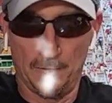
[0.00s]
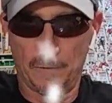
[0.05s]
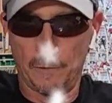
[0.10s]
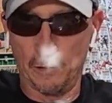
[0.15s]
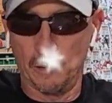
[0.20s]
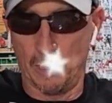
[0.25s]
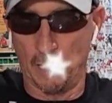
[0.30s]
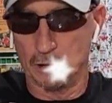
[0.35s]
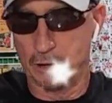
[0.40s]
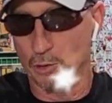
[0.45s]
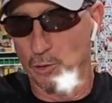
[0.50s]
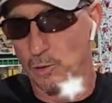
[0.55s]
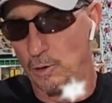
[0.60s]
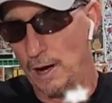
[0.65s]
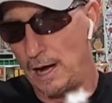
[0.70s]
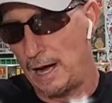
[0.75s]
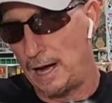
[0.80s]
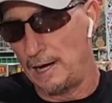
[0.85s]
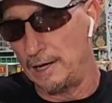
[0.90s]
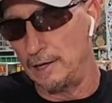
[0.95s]
Flew out to
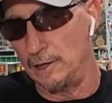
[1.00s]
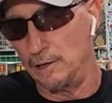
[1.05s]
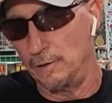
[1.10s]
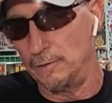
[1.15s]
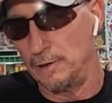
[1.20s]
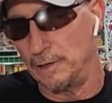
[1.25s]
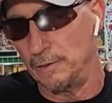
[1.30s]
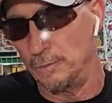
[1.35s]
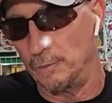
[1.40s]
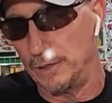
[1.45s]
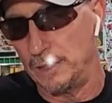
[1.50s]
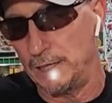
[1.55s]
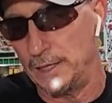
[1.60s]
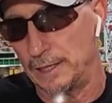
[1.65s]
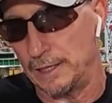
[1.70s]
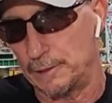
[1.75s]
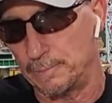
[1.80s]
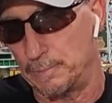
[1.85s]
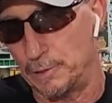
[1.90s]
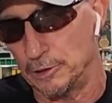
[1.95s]
Ohio and we hit
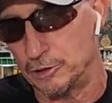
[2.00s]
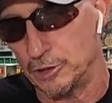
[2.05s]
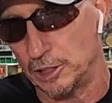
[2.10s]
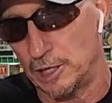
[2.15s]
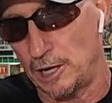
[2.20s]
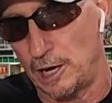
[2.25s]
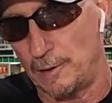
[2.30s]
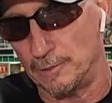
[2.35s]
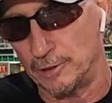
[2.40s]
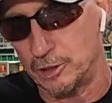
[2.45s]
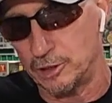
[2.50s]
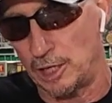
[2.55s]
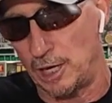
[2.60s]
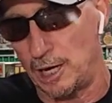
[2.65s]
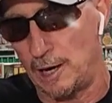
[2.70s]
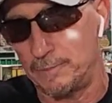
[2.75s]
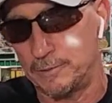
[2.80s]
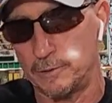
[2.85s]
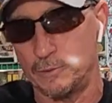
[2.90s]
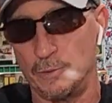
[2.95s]
a bunch of comic
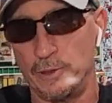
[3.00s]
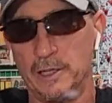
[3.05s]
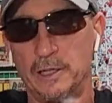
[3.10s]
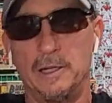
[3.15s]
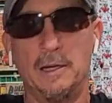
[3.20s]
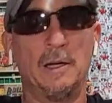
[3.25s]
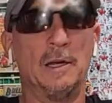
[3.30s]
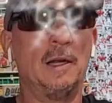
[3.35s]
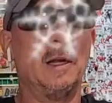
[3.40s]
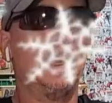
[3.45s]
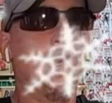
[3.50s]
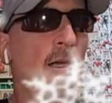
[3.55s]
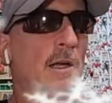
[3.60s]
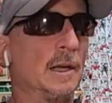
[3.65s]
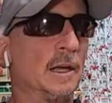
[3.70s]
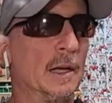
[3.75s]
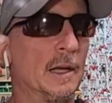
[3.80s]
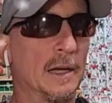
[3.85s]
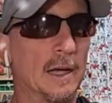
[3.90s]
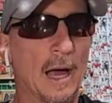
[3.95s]
shops. We
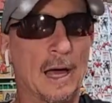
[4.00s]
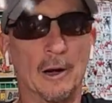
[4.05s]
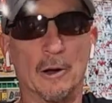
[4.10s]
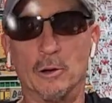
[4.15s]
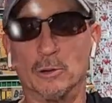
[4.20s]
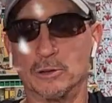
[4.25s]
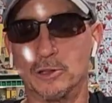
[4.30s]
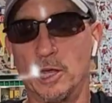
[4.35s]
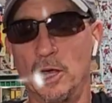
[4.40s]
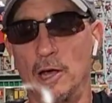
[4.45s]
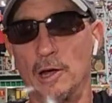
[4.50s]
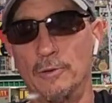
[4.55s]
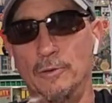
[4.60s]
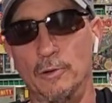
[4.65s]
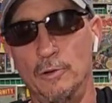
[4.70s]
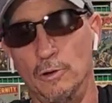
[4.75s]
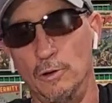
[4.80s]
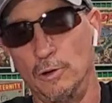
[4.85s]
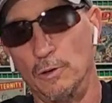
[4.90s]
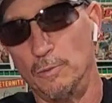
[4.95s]
got a hotel
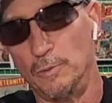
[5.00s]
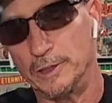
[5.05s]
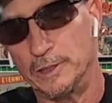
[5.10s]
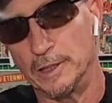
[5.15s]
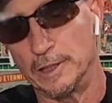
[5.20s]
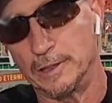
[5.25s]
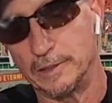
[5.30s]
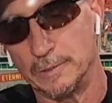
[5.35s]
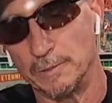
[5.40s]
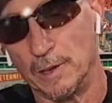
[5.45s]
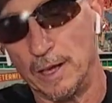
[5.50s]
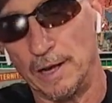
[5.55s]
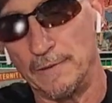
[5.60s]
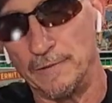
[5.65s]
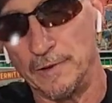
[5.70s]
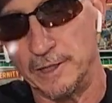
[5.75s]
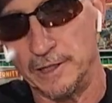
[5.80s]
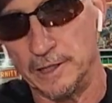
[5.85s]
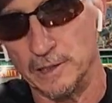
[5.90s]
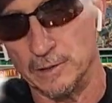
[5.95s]
room. We did some live
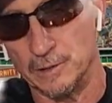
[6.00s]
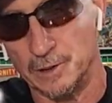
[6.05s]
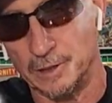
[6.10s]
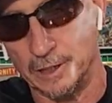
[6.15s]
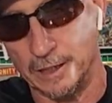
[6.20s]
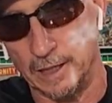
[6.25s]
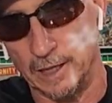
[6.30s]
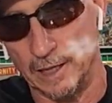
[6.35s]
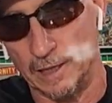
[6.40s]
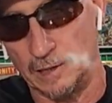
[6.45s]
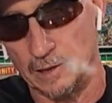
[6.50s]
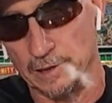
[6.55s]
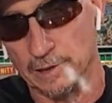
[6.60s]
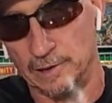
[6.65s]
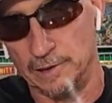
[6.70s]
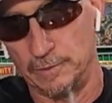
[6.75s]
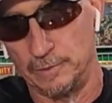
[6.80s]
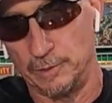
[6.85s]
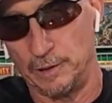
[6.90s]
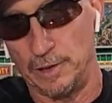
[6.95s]
videos
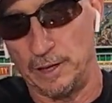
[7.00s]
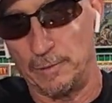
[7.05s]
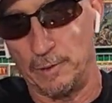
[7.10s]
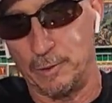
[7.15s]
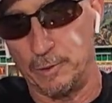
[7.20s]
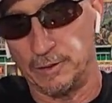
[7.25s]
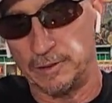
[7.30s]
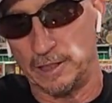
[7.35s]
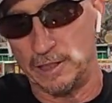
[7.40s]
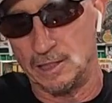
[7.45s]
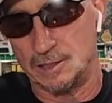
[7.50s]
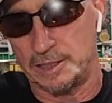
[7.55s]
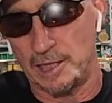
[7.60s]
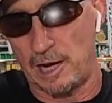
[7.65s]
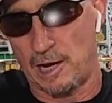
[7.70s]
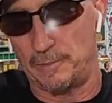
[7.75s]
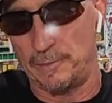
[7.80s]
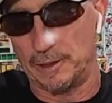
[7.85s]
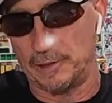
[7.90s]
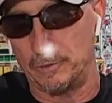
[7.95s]
together. Then we went to his
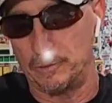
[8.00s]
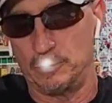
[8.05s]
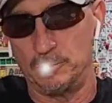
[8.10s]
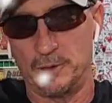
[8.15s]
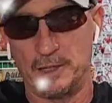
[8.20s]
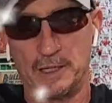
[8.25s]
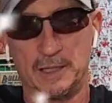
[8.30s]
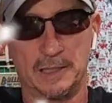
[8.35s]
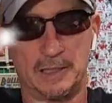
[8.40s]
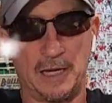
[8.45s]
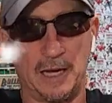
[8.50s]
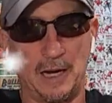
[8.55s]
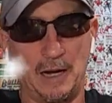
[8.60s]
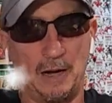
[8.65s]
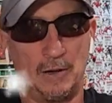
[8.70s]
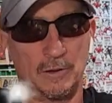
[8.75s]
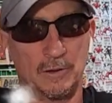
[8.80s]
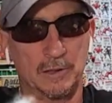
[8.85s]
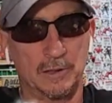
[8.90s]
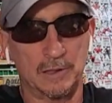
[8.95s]
comic room in his
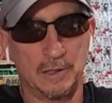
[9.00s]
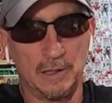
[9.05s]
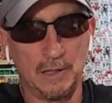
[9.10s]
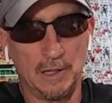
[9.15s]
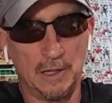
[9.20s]
house.